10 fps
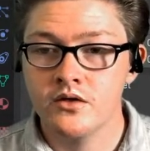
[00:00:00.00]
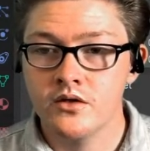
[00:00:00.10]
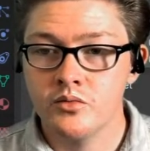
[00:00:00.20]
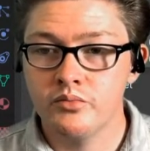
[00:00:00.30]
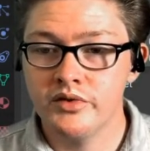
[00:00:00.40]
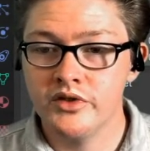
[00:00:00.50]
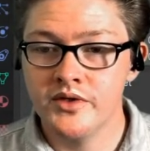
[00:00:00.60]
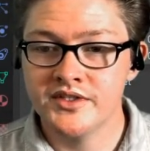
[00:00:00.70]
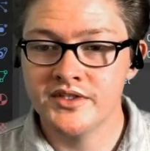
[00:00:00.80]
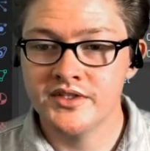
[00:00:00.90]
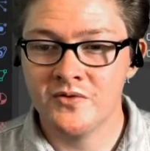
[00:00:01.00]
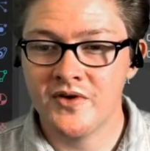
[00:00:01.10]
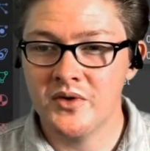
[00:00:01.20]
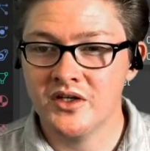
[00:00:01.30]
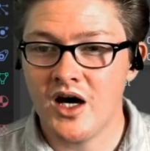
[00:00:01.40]
blue ones. I don't know if I want
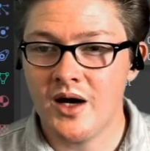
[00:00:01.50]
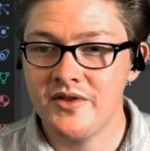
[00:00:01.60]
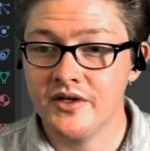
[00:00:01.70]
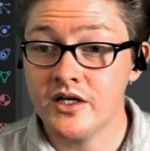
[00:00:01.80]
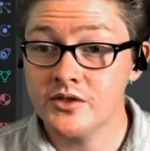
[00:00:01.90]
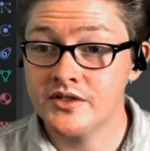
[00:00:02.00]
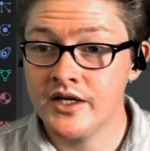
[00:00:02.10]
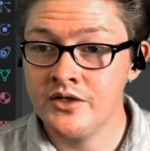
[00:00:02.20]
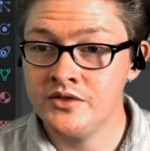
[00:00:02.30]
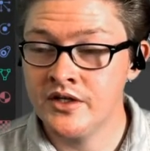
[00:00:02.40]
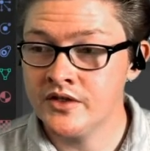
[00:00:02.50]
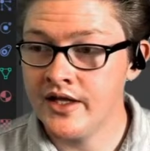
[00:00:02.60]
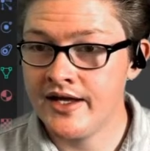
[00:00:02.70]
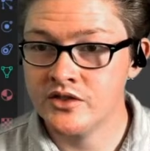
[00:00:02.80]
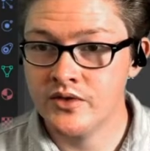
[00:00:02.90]
to copy the colors that I used on the
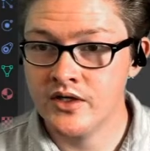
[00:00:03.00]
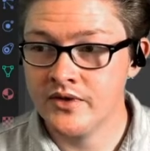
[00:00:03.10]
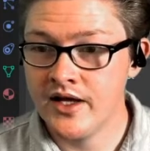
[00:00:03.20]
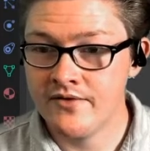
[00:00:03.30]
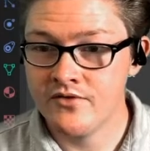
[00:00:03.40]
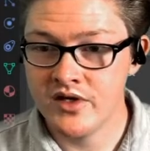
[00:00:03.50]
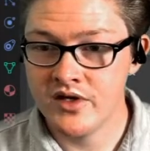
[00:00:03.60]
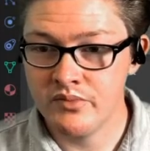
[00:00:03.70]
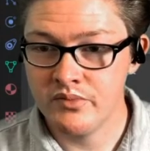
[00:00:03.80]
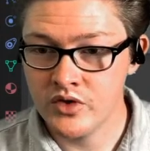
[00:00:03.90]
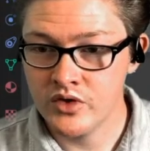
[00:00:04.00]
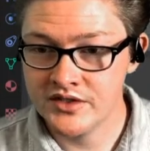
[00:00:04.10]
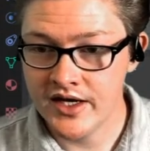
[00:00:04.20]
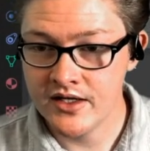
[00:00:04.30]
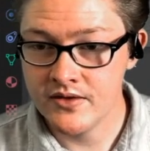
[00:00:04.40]
last one. I want to have it be a bit more
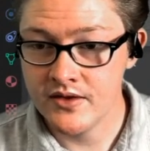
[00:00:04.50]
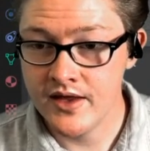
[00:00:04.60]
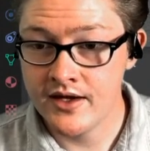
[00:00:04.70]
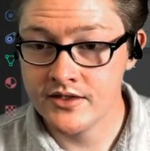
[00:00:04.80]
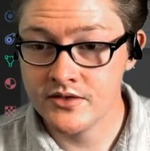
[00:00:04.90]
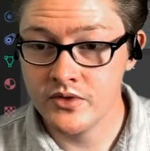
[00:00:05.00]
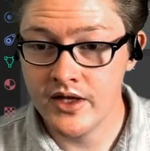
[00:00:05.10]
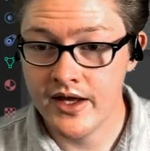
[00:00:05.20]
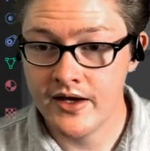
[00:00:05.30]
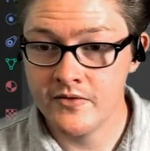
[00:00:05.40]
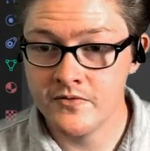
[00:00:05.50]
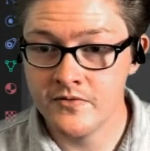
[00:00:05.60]
exciting than that. We'll have